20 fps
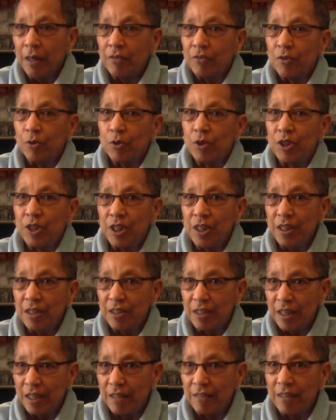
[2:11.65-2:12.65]
So she
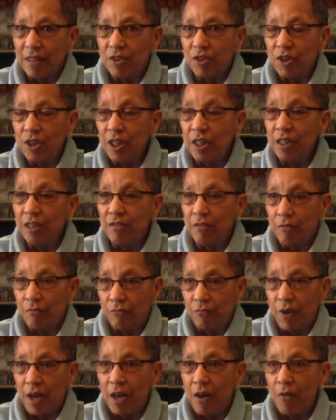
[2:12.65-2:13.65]
said that she
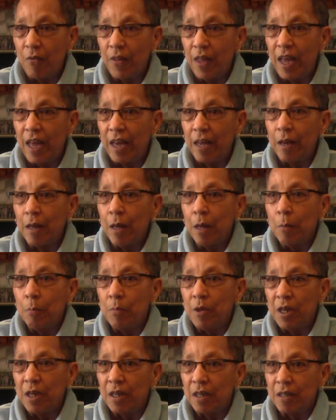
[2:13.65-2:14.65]
found
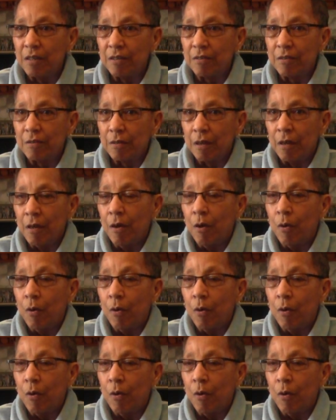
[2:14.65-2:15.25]
that because